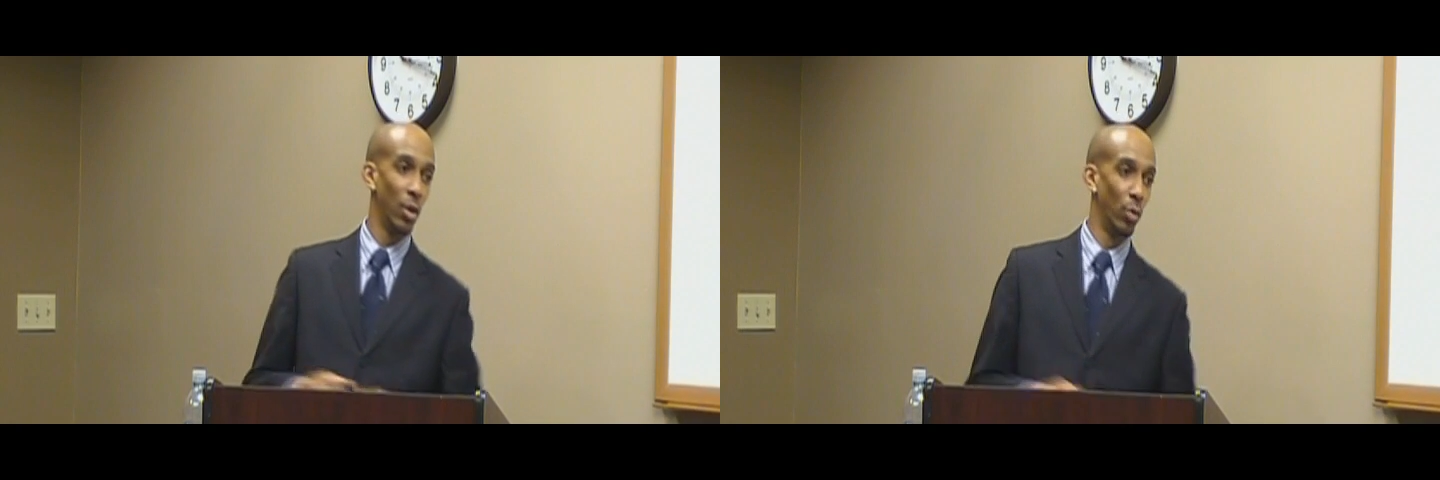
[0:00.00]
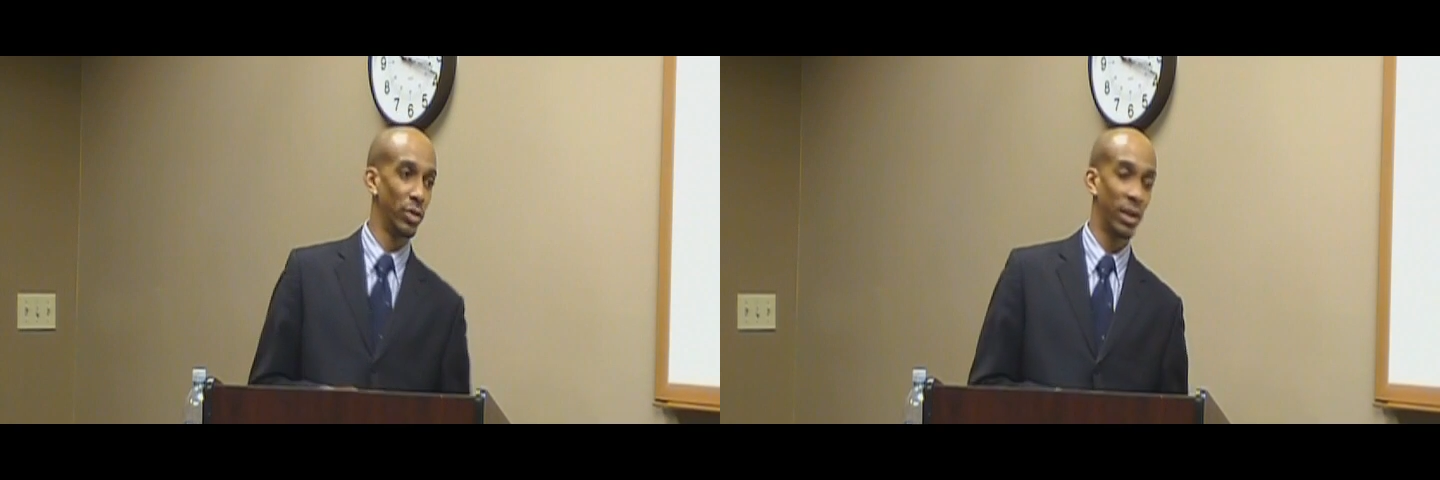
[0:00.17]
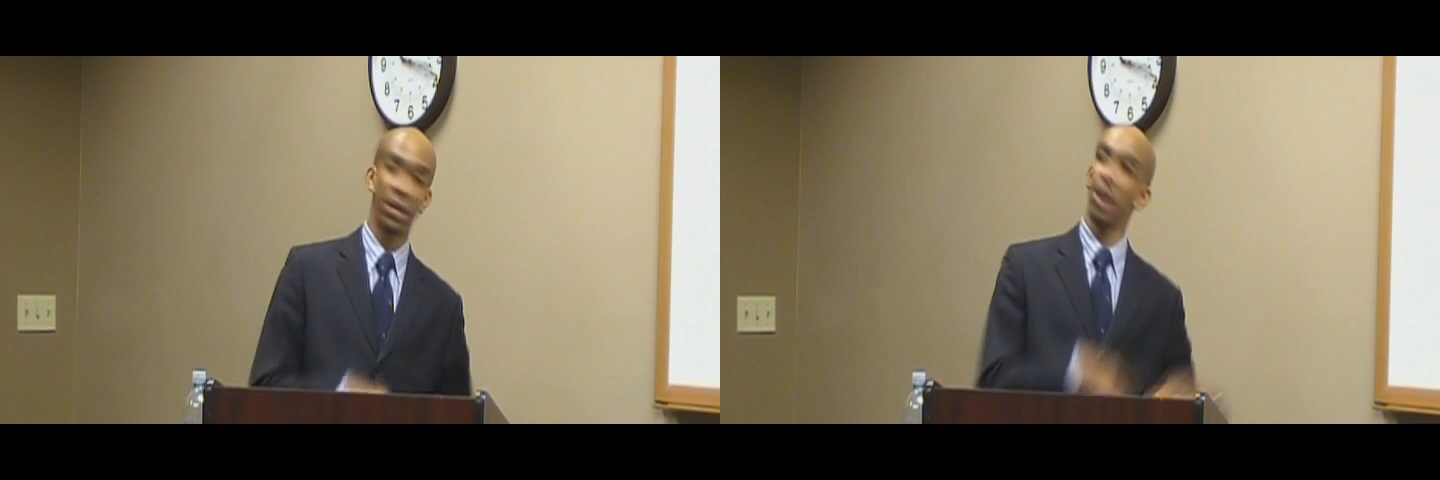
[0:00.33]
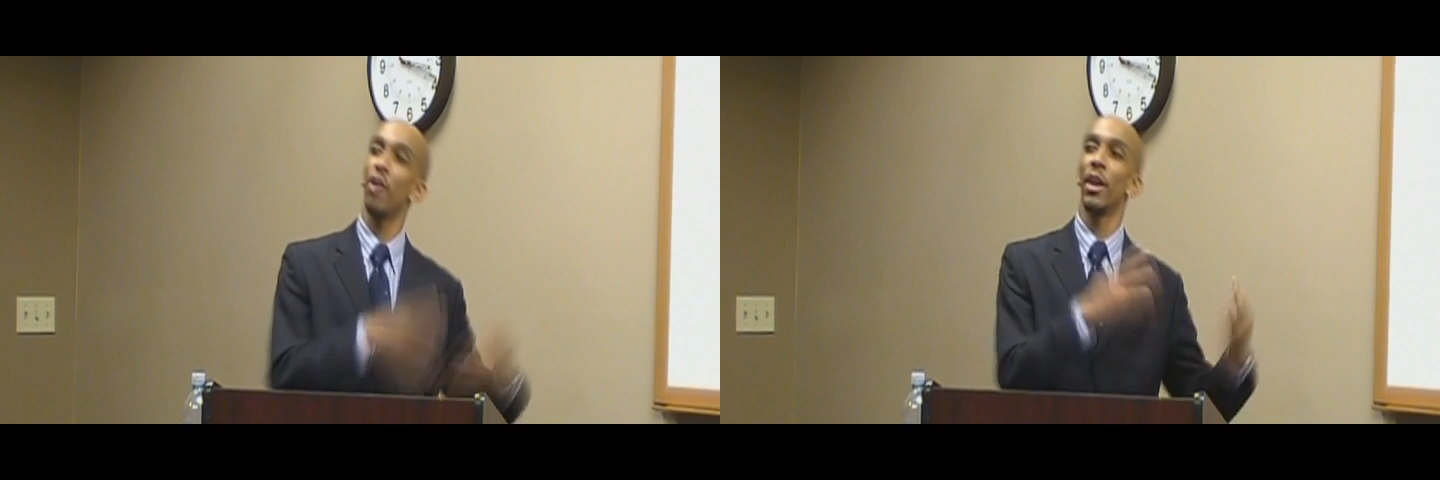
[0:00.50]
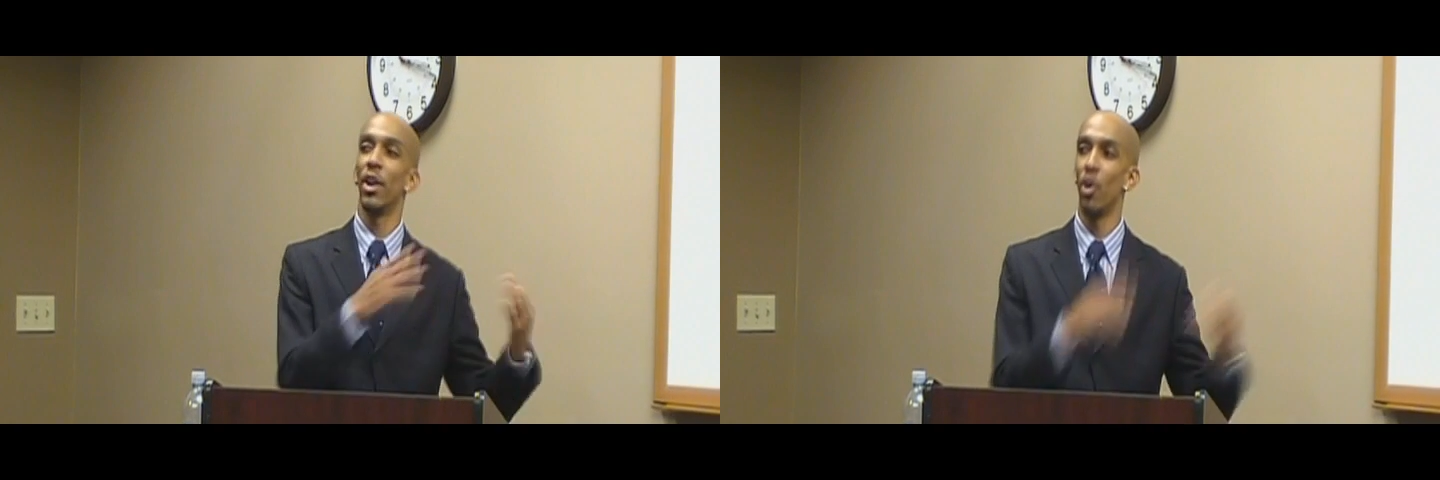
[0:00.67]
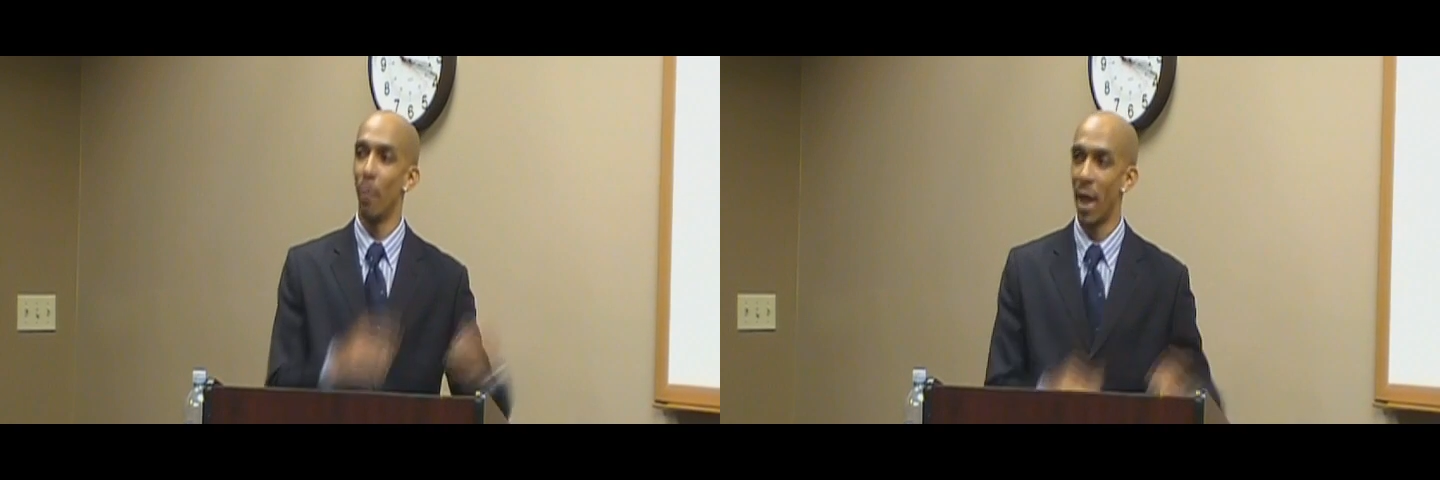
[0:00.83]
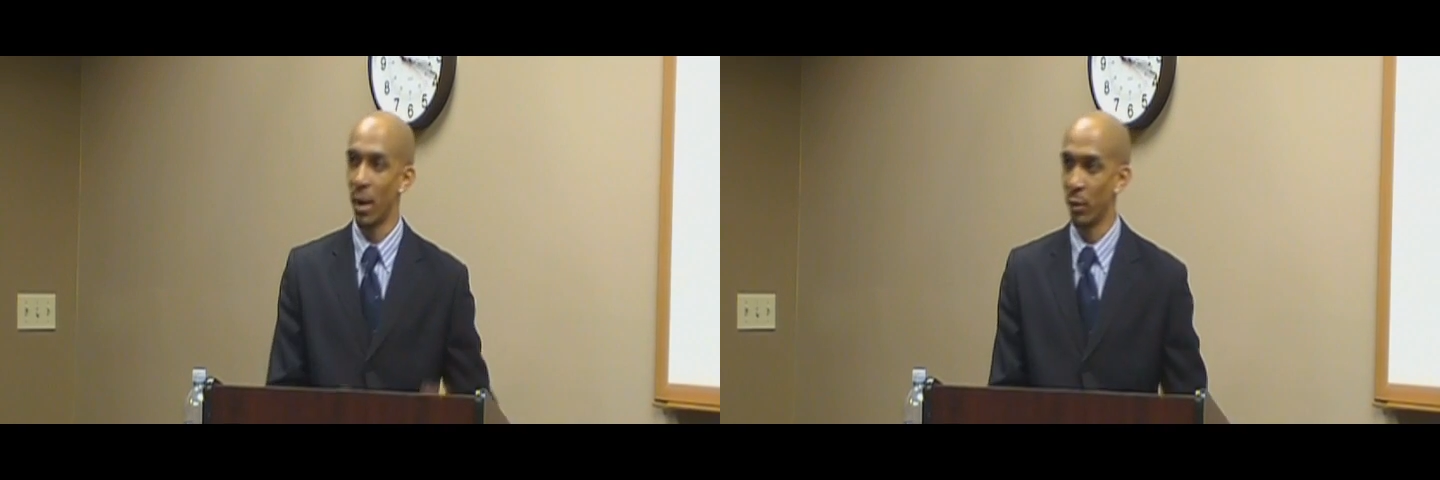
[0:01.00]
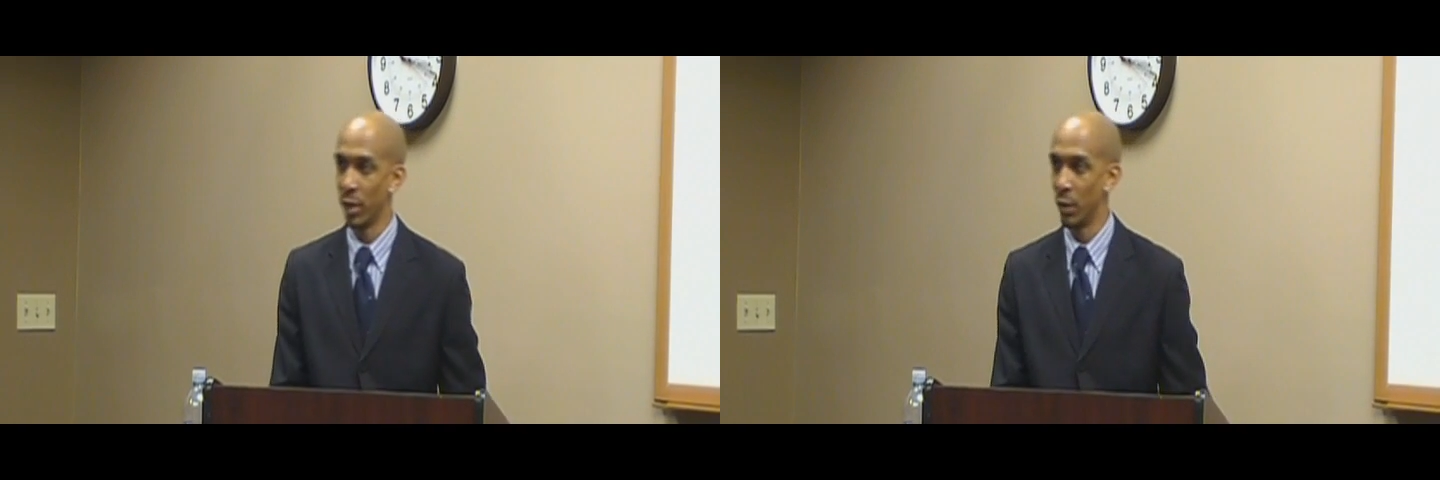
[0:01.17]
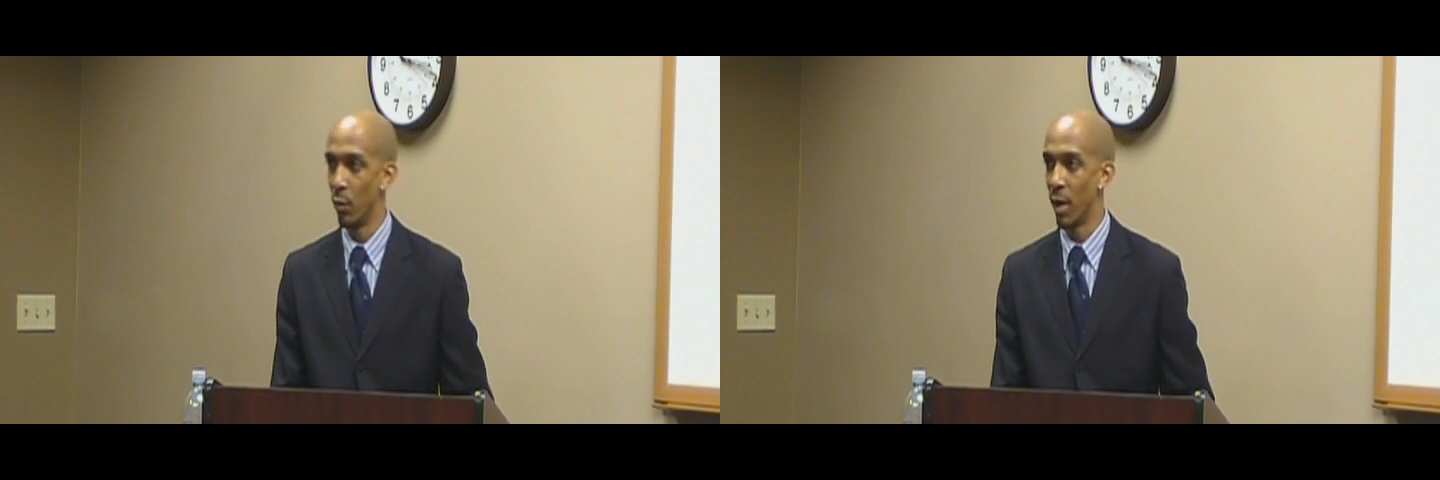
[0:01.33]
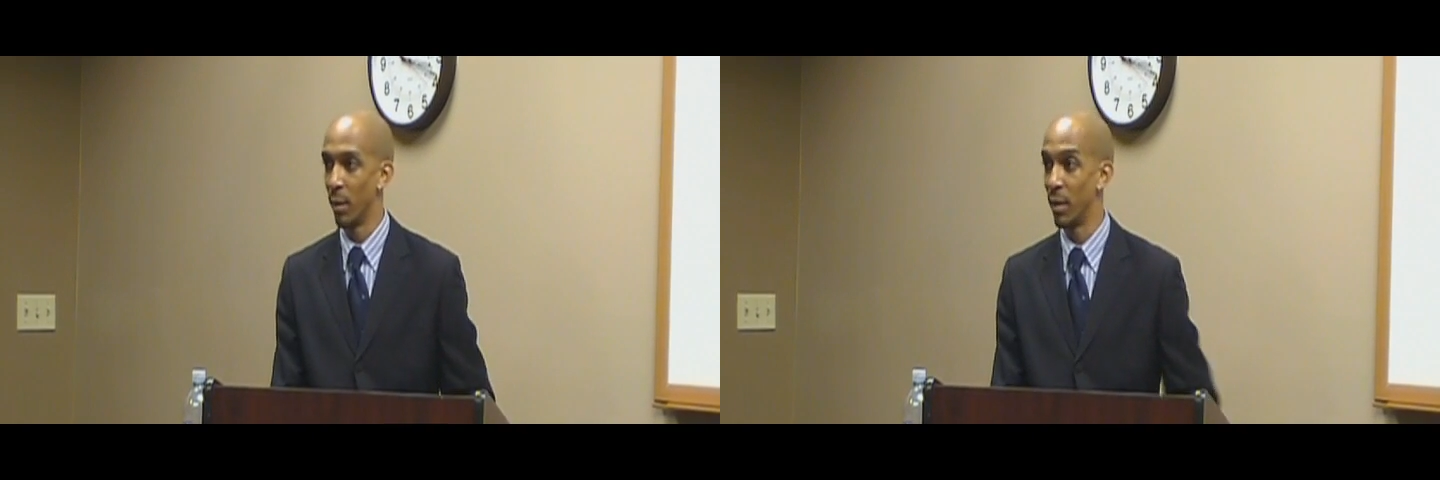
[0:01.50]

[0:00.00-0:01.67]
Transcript: with the girl that nobody really wanted,